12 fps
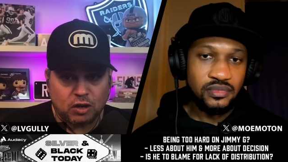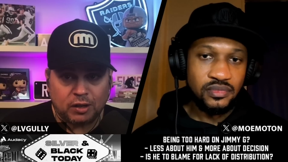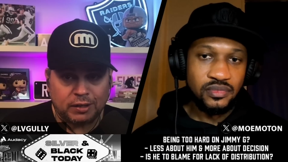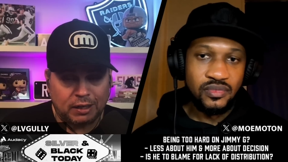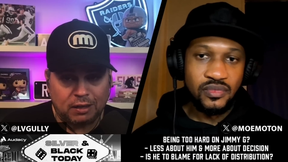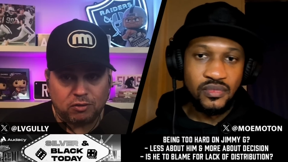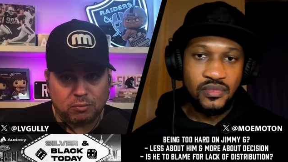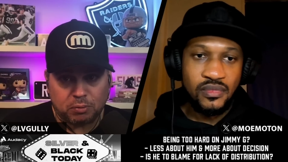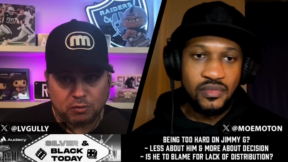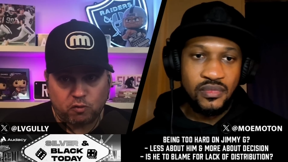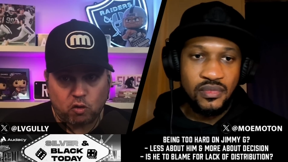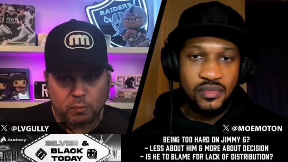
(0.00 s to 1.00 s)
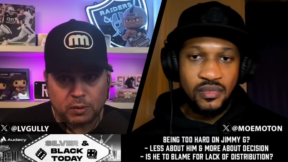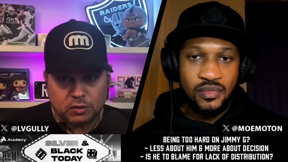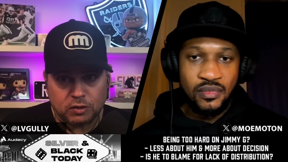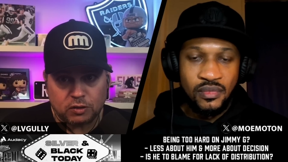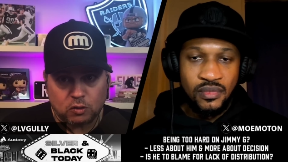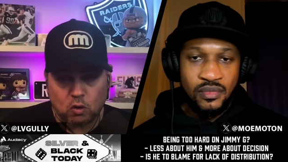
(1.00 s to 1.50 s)
Speaker 1: uneven
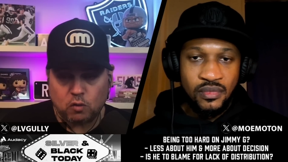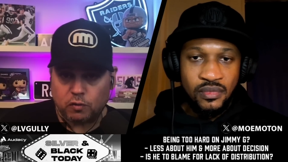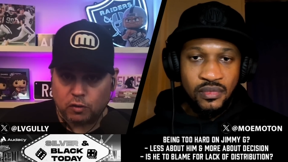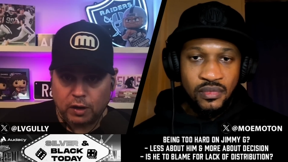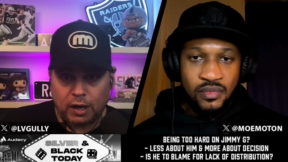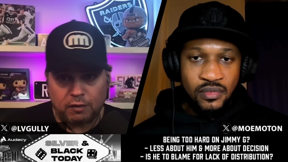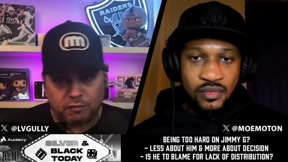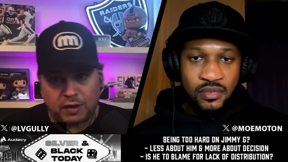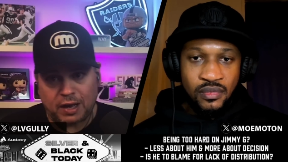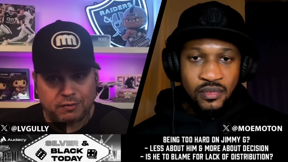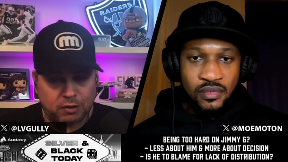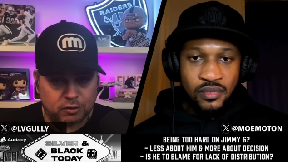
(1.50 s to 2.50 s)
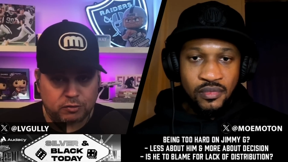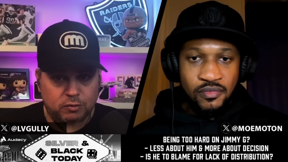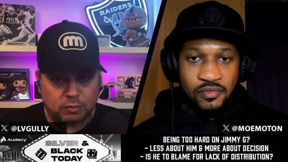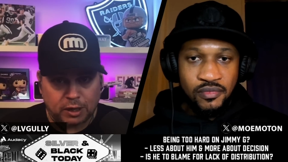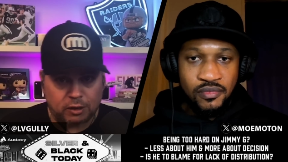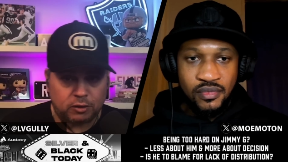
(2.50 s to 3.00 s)
performances over a five hundred
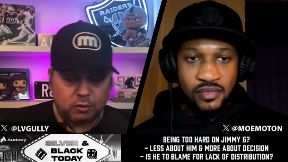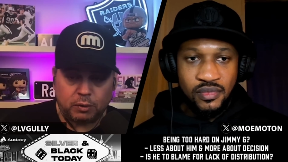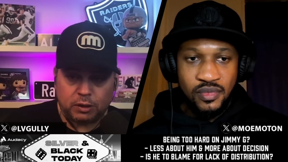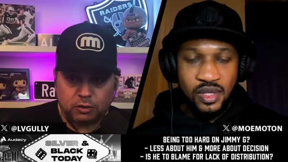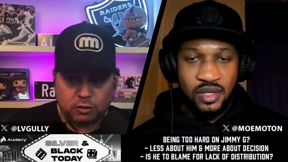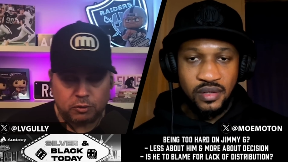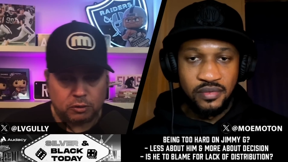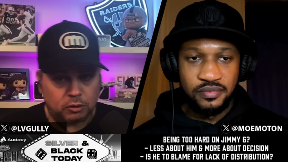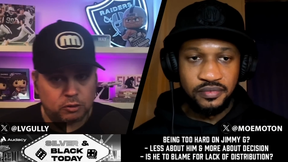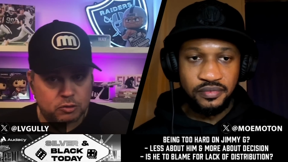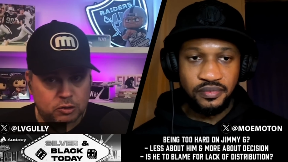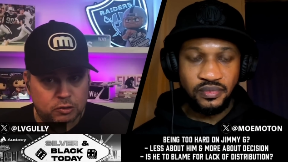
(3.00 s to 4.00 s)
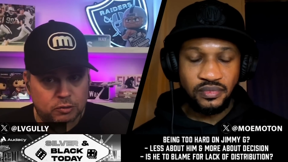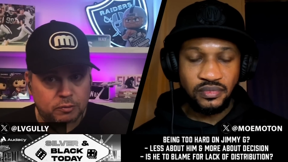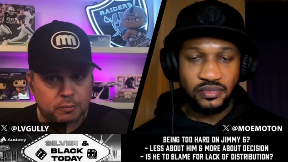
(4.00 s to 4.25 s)
record. You win two, you lose two.